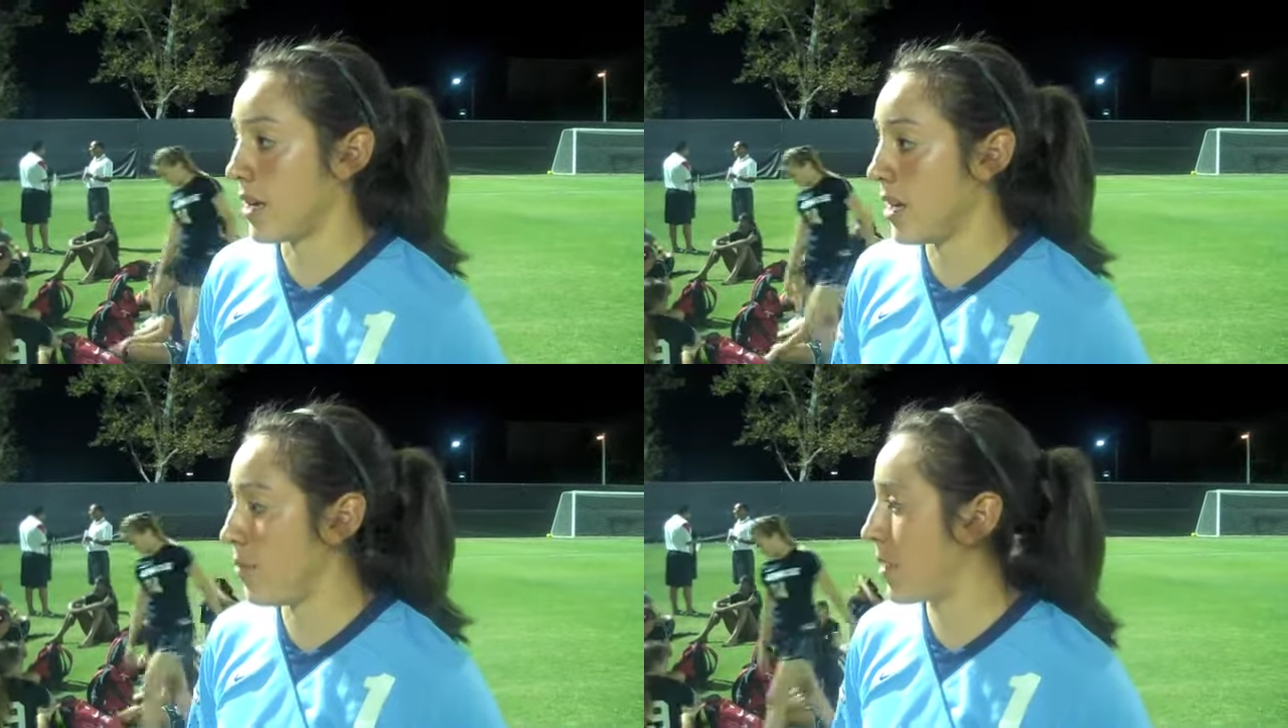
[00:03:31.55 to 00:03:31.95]

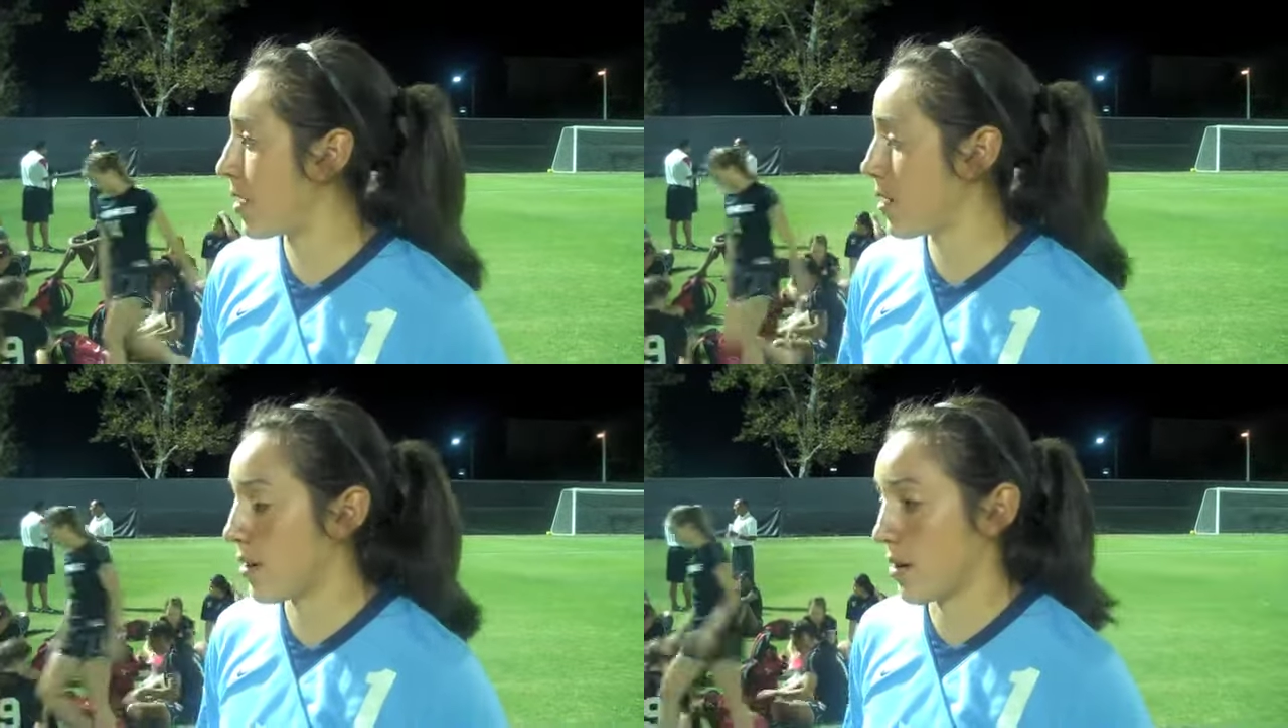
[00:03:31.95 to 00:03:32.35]
keeping
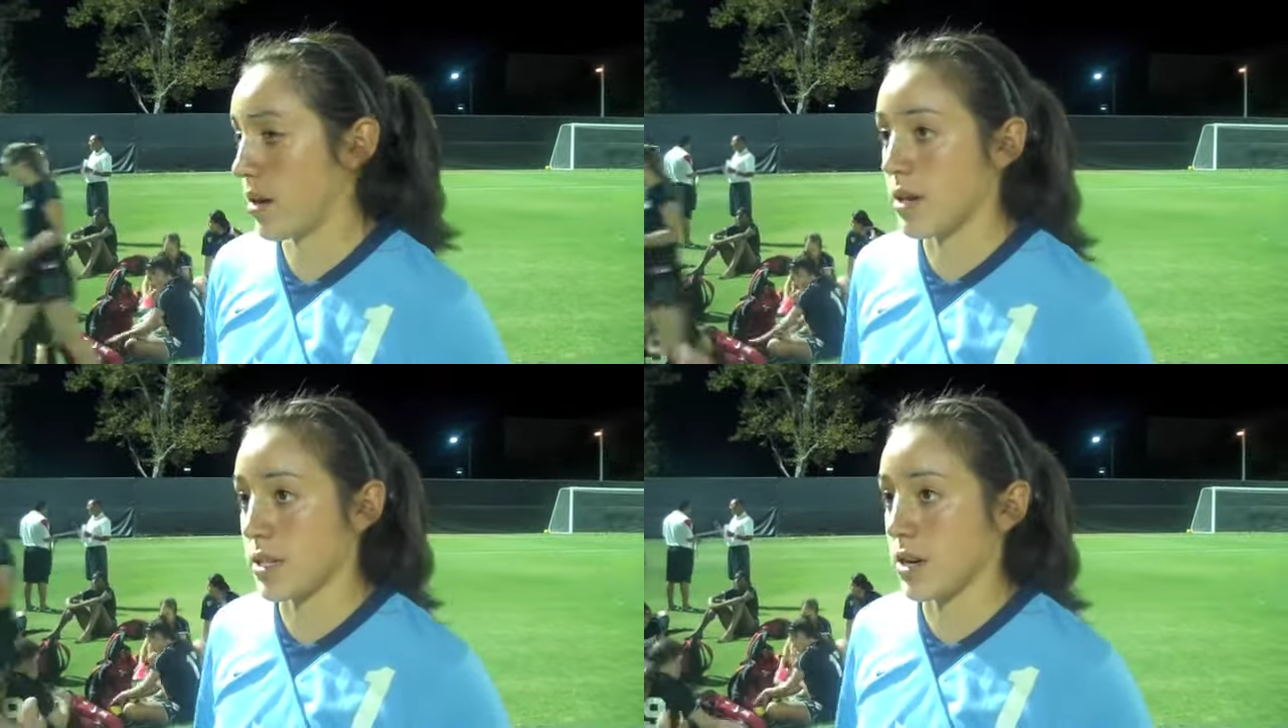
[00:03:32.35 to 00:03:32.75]

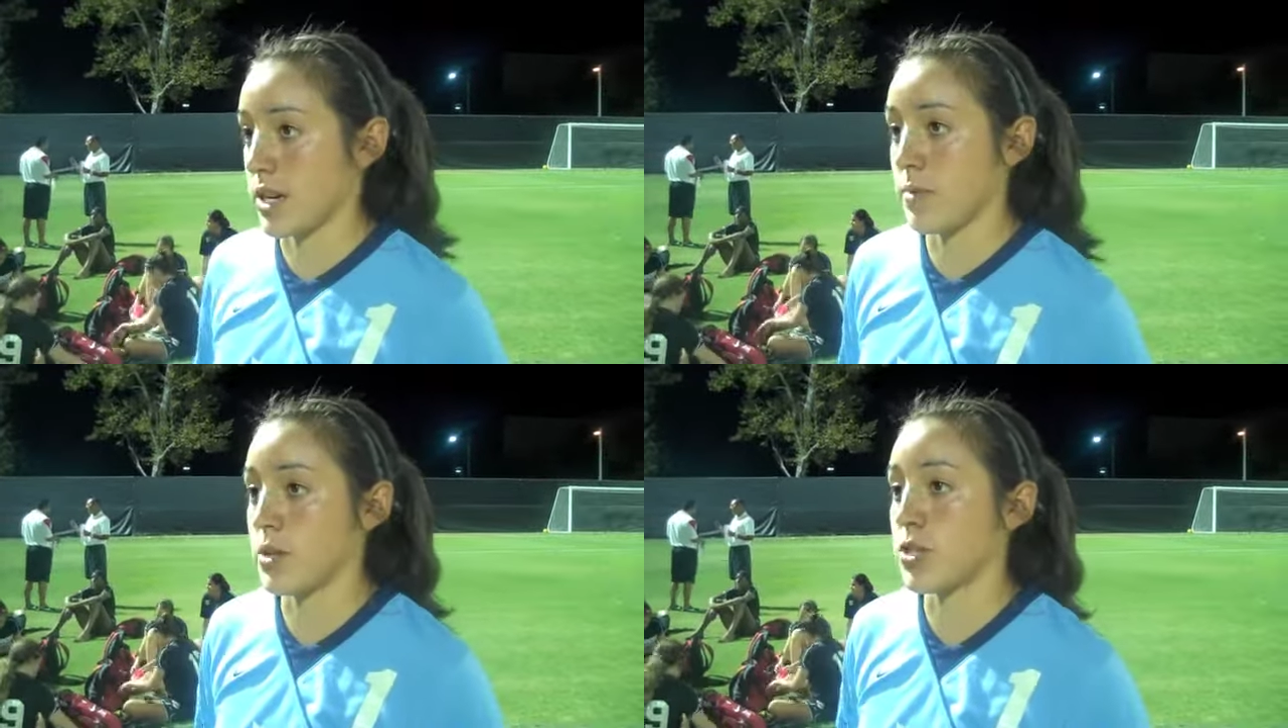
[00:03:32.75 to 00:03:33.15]
us, our
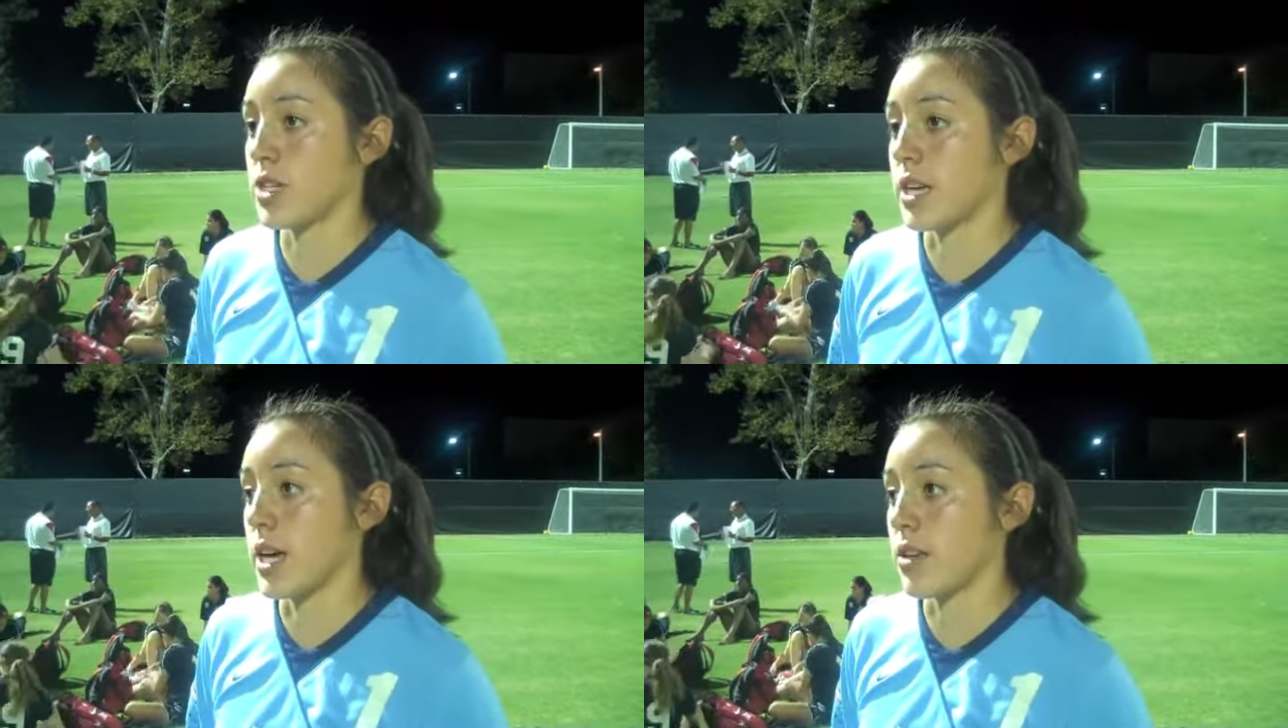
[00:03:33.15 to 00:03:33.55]
chemistry
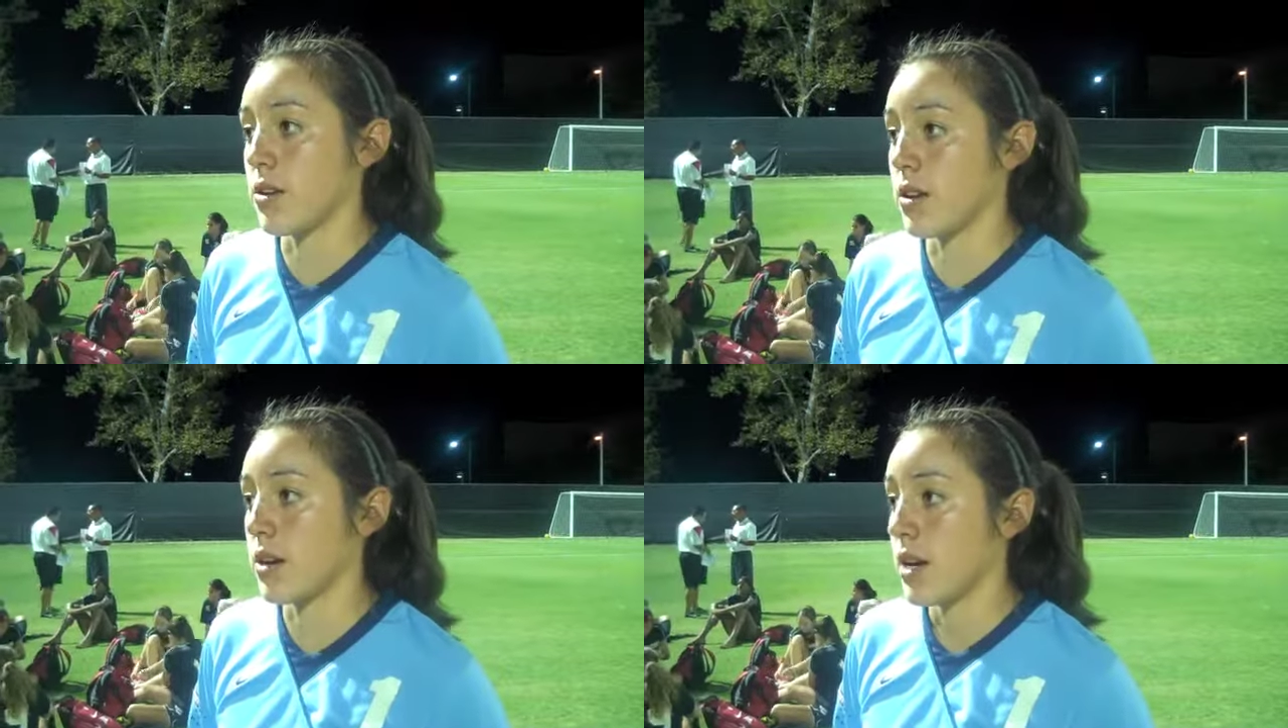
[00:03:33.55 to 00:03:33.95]

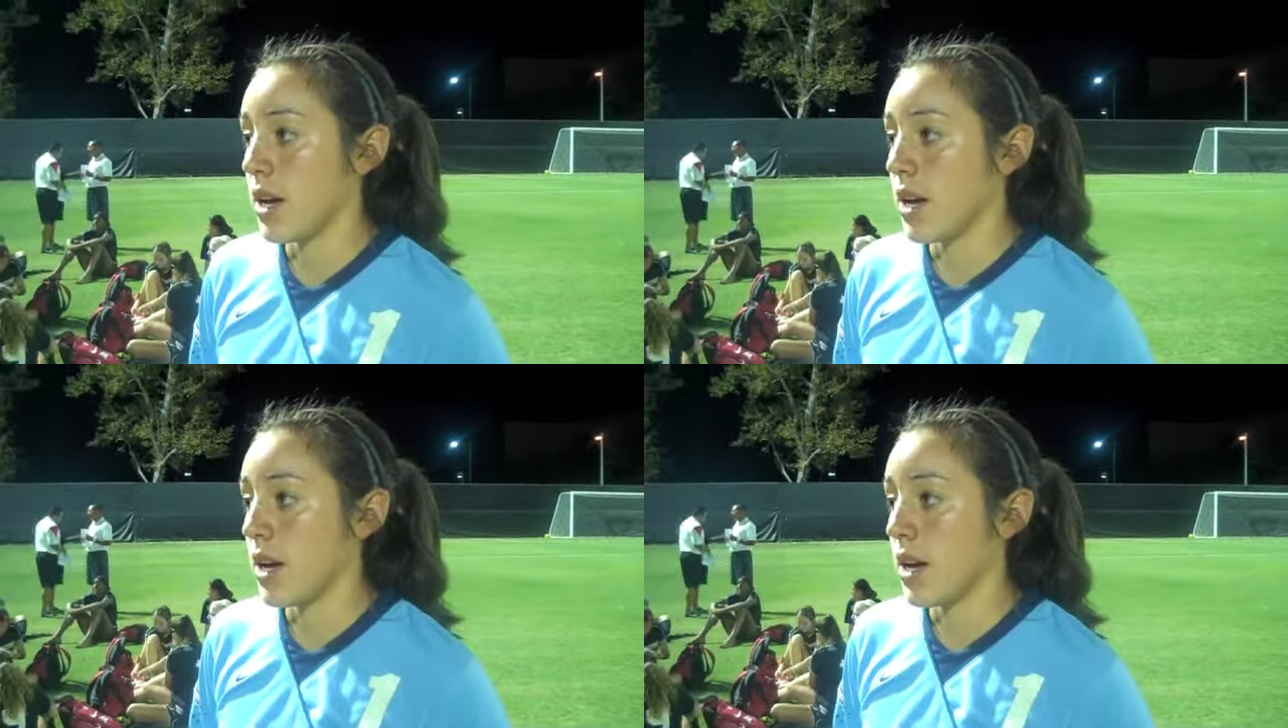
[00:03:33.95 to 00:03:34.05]
together,